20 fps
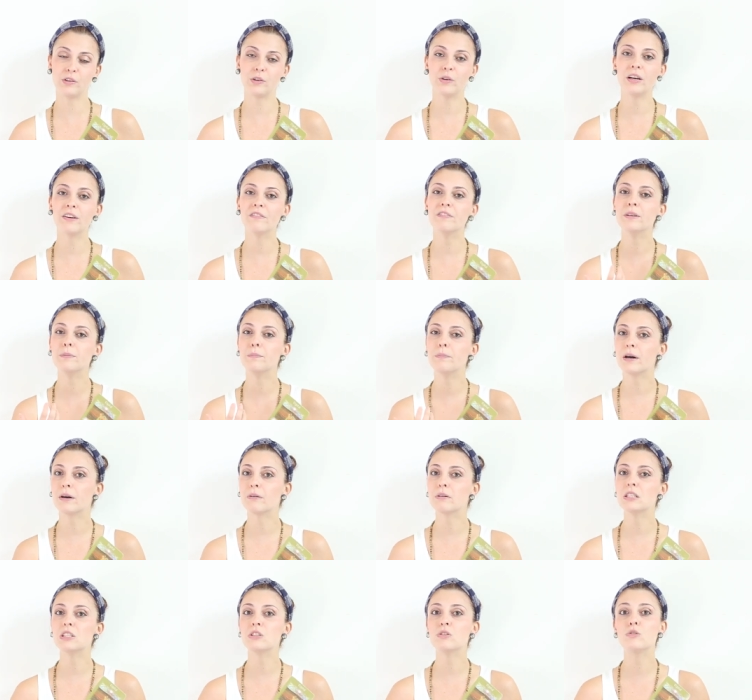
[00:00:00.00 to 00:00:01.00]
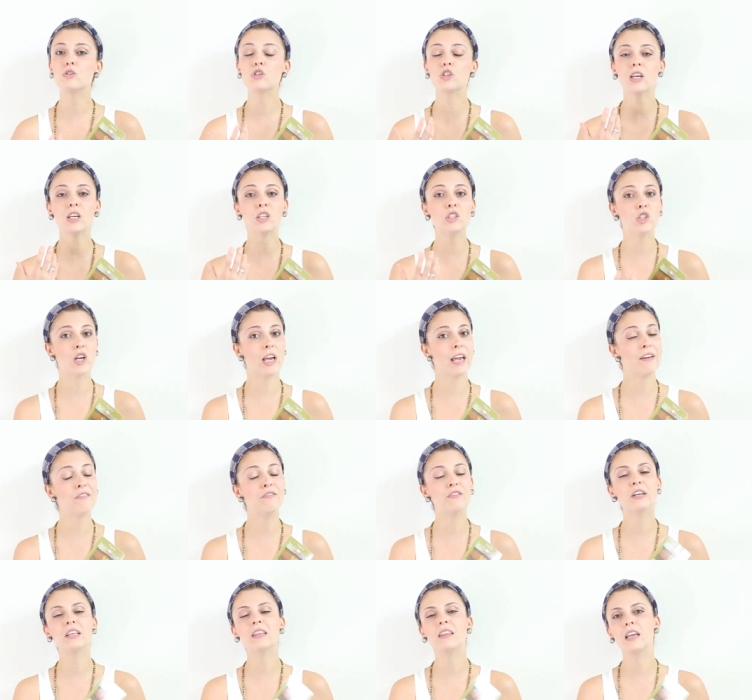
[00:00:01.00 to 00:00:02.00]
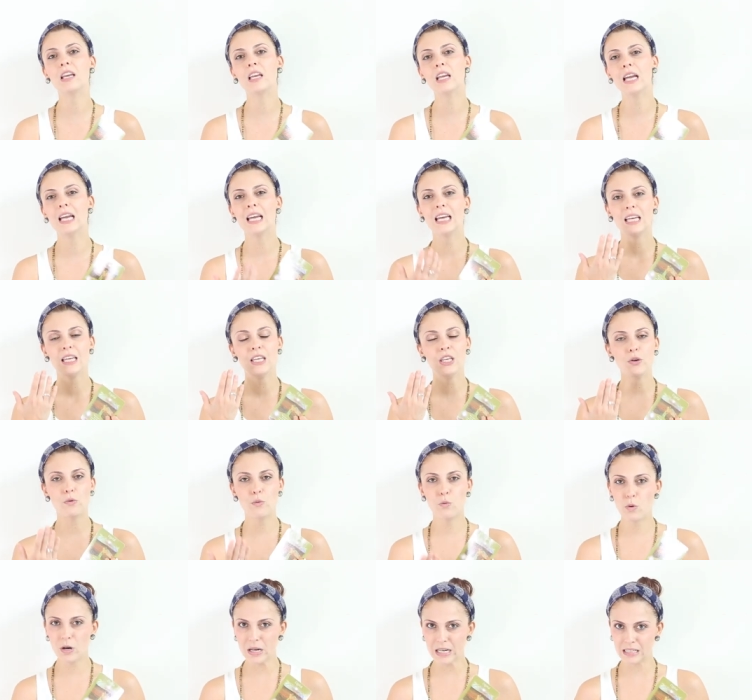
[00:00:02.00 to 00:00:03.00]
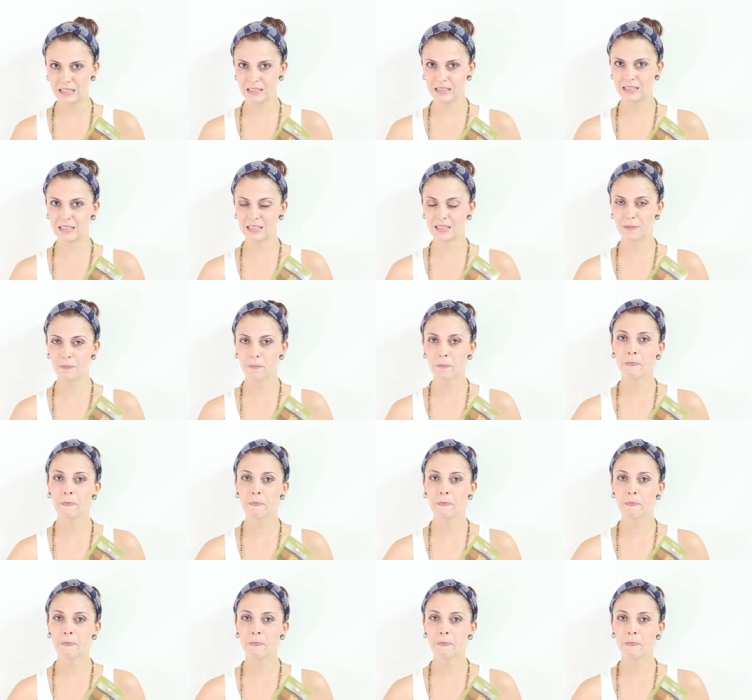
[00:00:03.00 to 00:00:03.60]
You have the power to change everything you want.